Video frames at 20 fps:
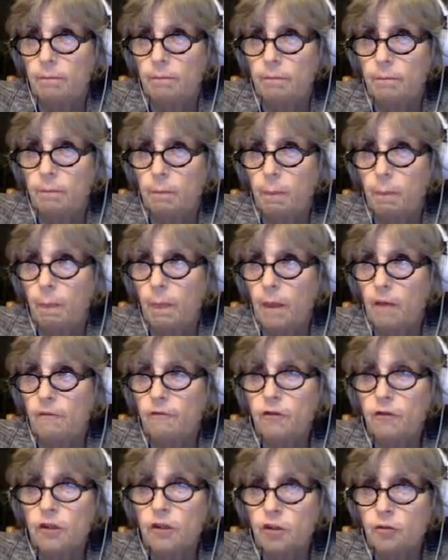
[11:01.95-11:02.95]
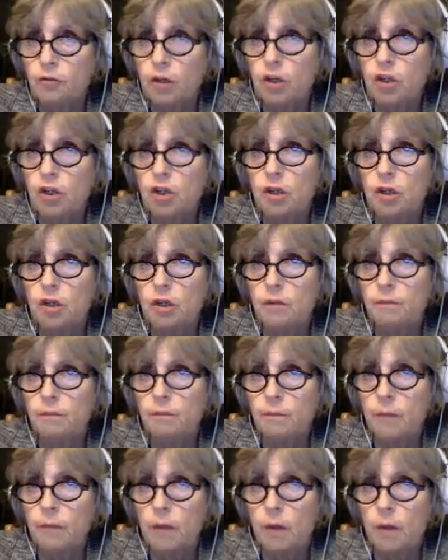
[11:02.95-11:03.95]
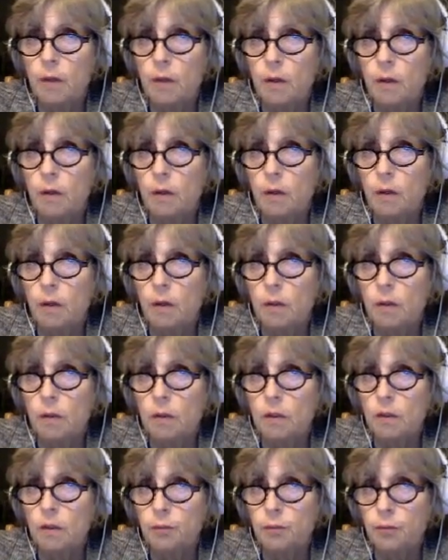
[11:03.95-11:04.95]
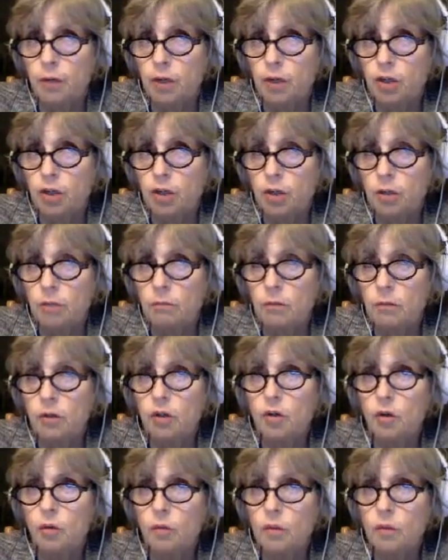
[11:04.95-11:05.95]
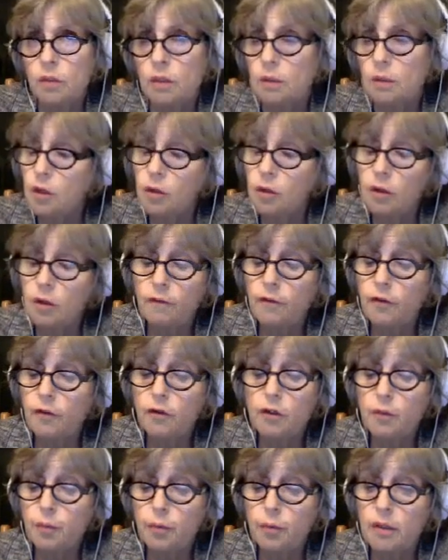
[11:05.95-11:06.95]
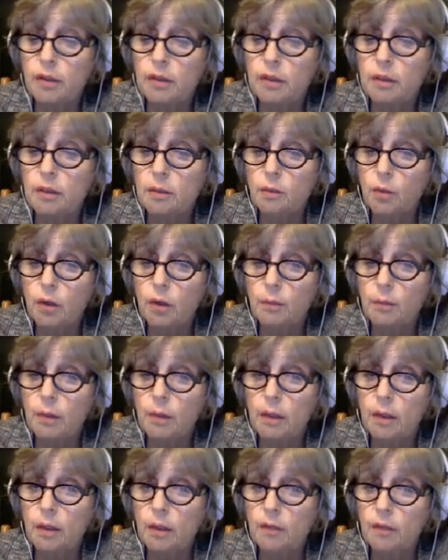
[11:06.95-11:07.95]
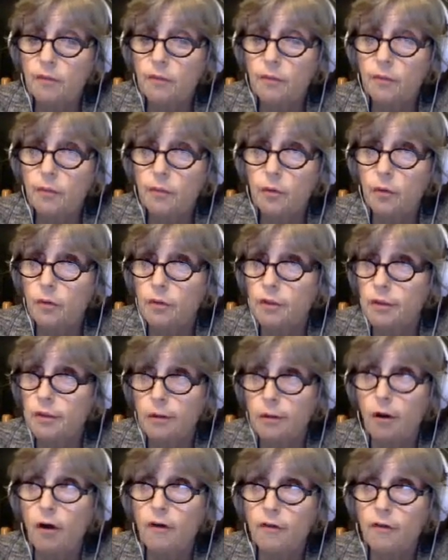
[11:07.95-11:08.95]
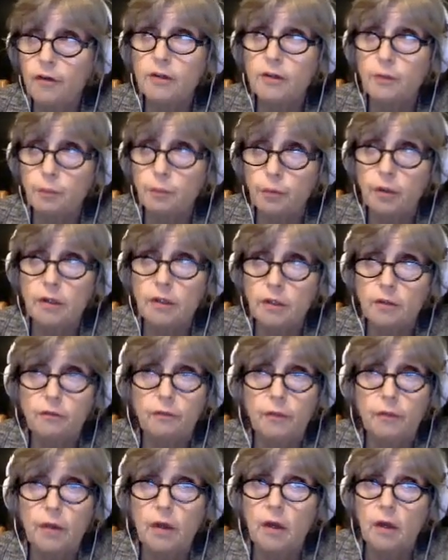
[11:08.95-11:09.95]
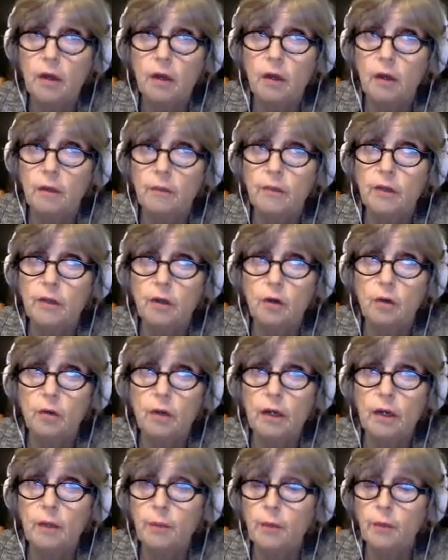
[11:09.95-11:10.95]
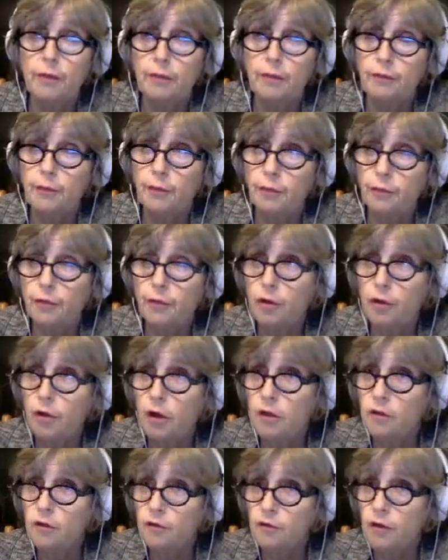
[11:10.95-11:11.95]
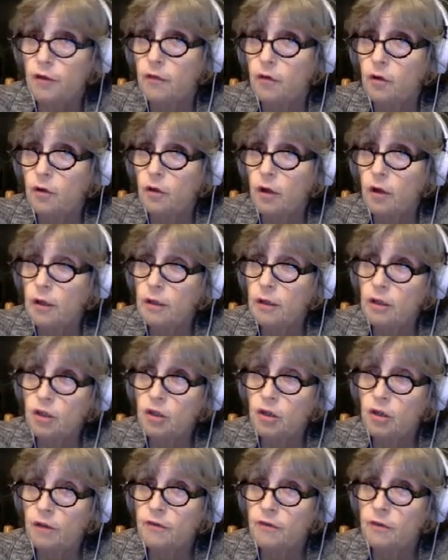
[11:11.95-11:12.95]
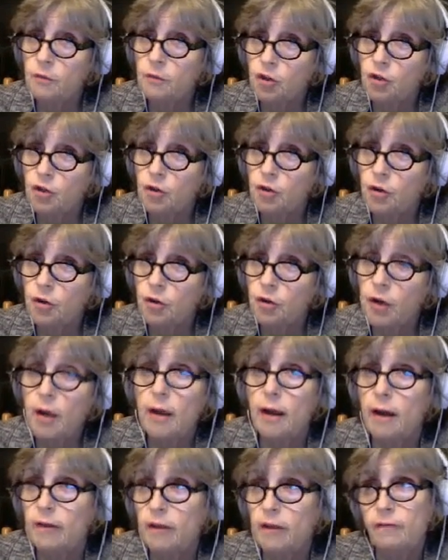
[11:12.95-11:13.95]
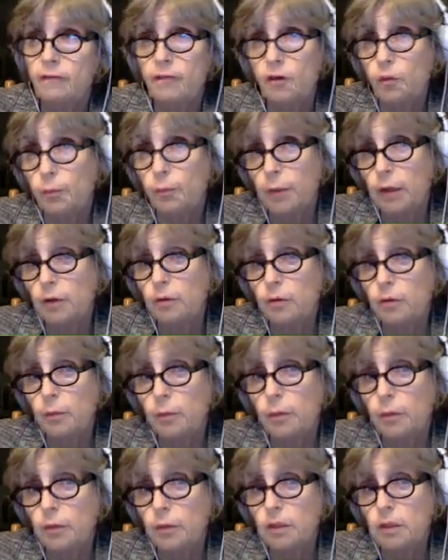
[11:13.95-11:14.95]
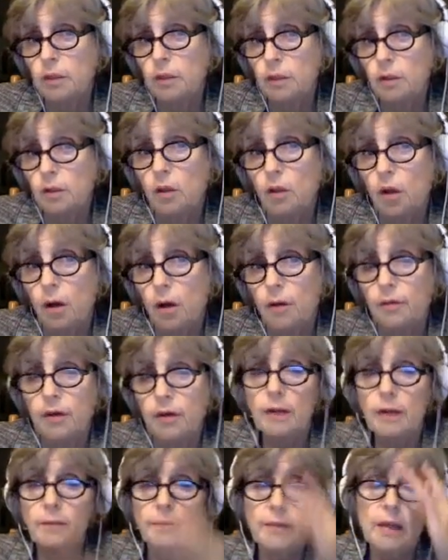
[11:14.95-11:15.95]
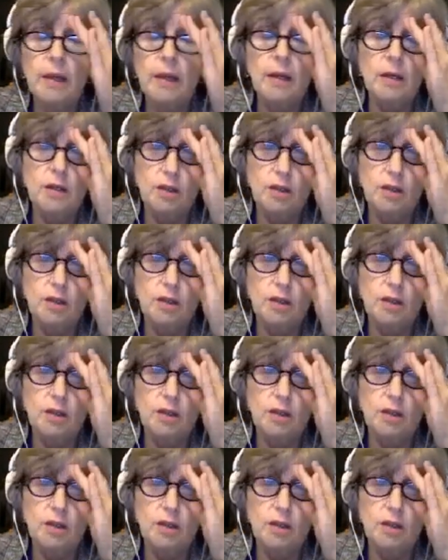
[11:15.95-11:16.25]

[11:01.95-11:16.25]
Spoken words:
mm, frustration, depression. So you can feel depressed 1 minute or often depressed, at about from 3 o'clock to 5 o'clock, unless you have some sugar, and then feel better at about 6 o'clock, right?